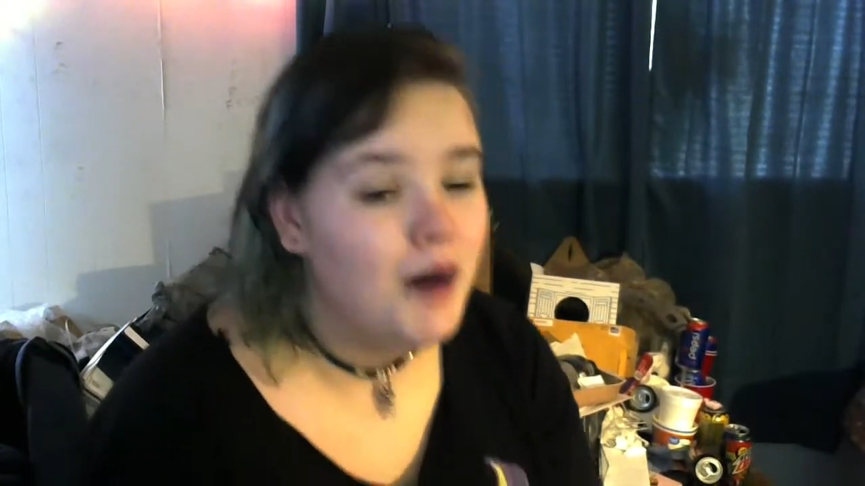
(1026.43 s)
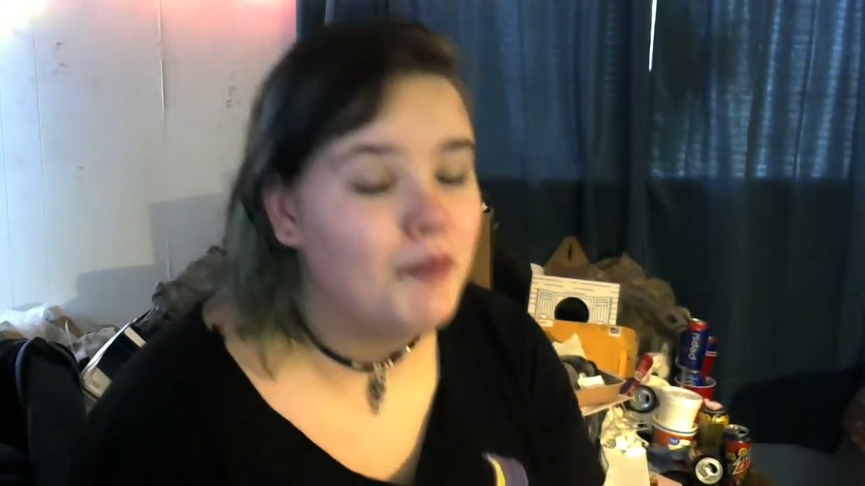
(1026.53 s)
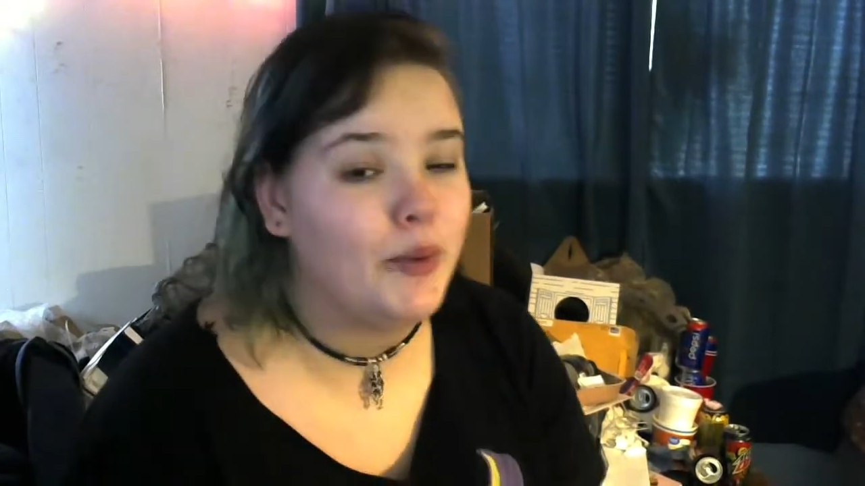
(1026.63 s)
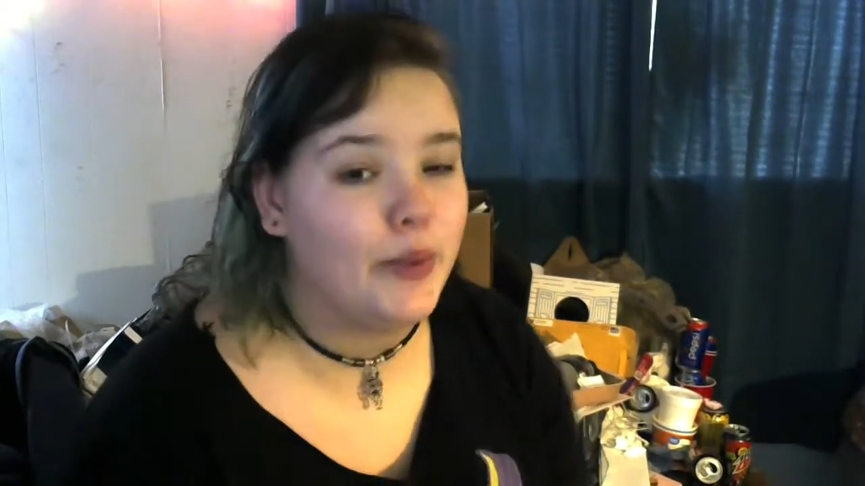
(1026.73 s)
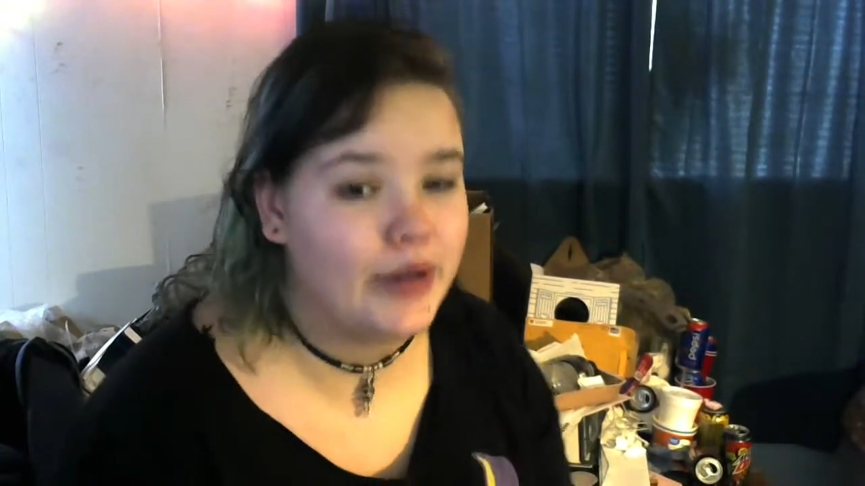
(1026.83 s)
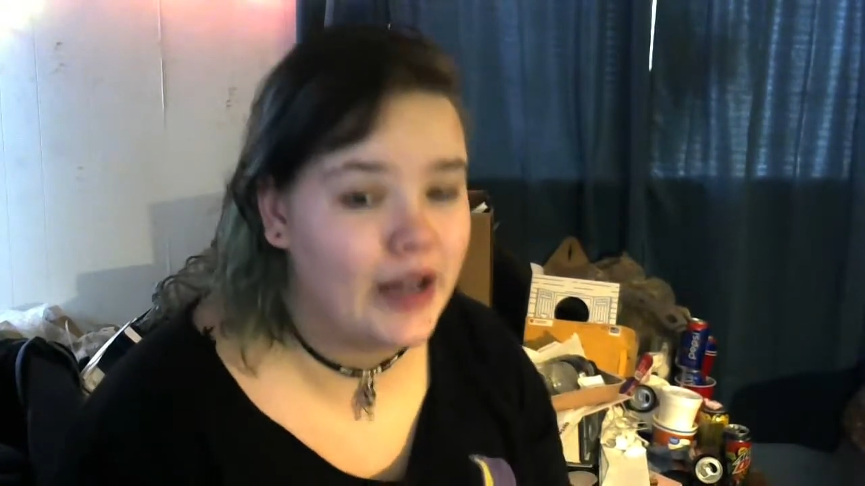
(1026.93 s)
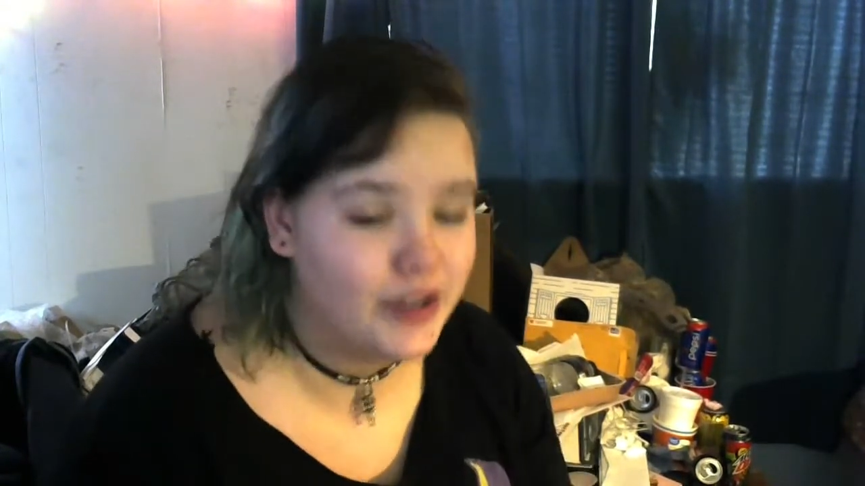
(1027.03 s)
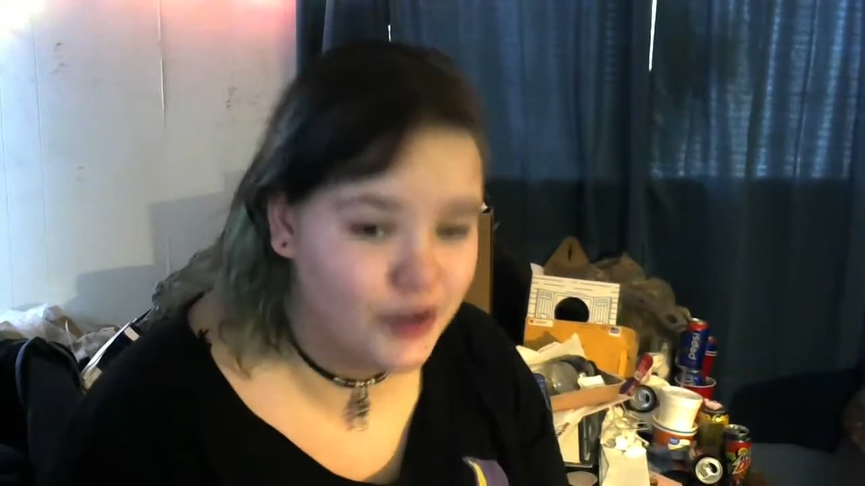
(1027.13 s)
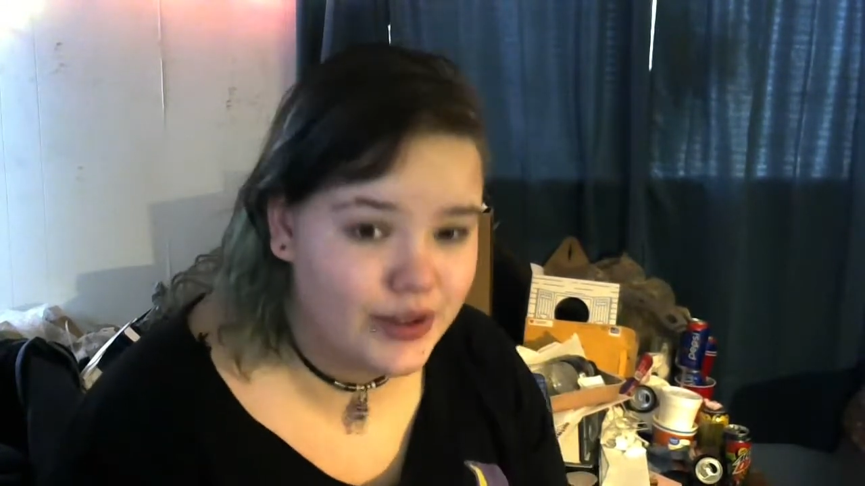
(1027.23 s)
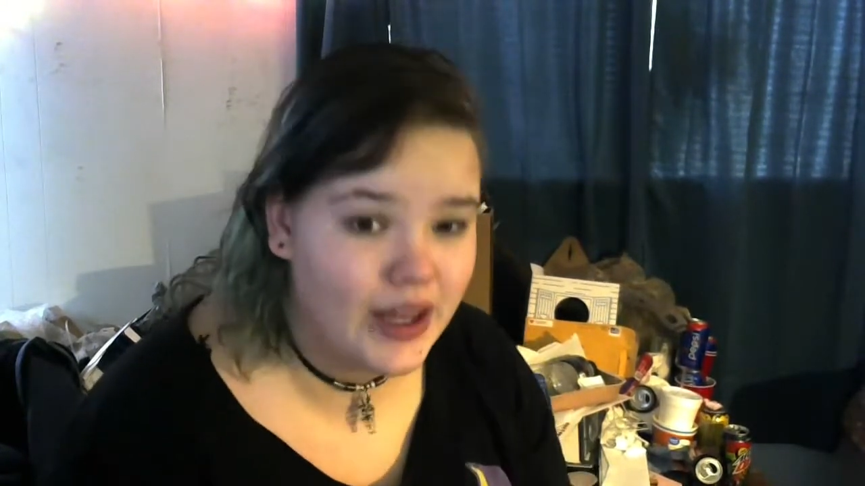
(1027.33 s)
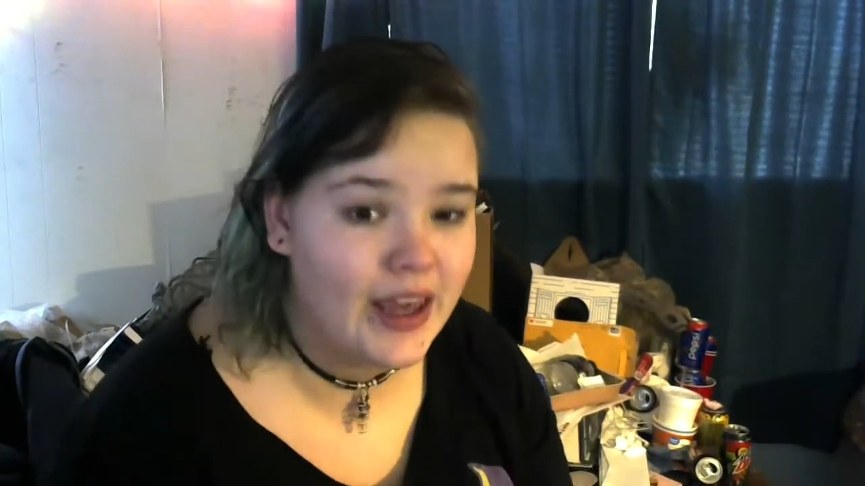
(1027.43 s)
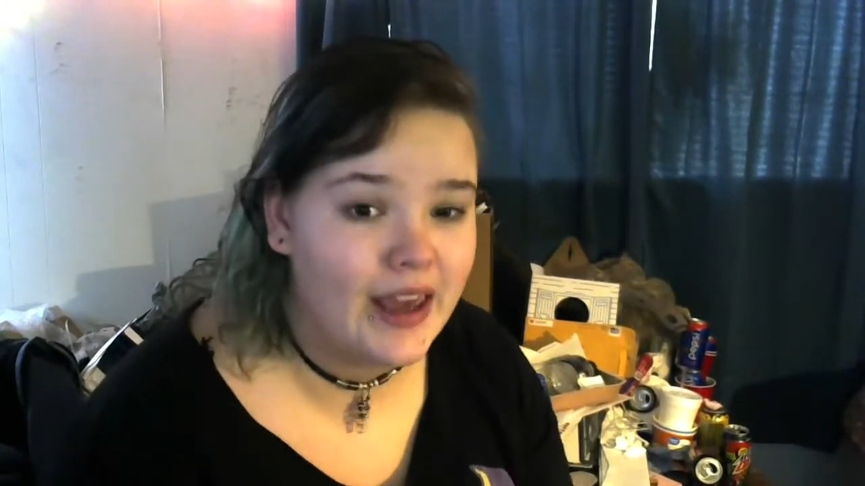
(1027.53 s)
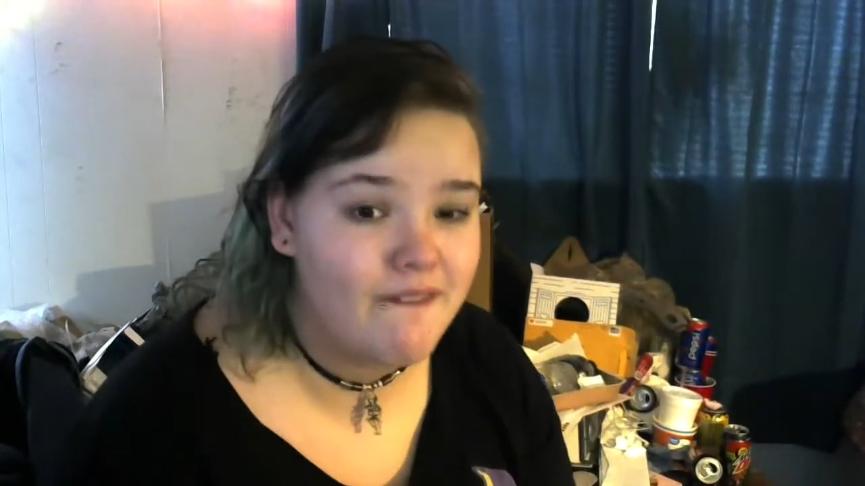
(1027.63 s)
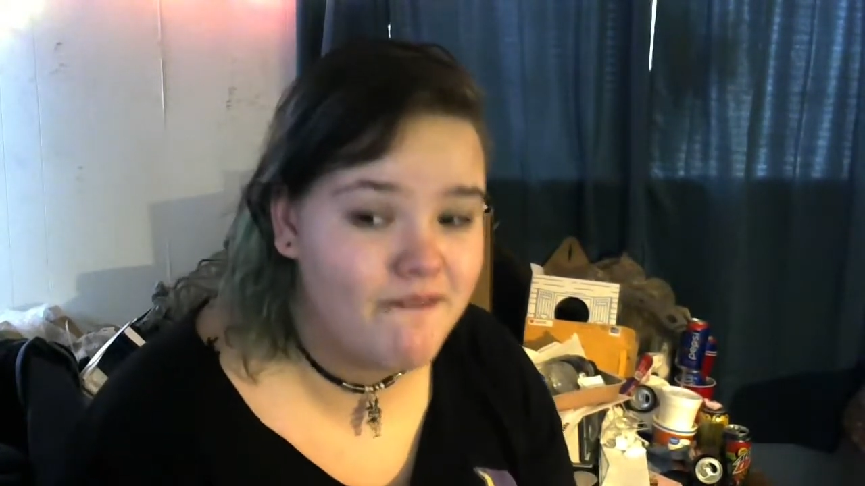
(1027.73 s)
But when I do, they hit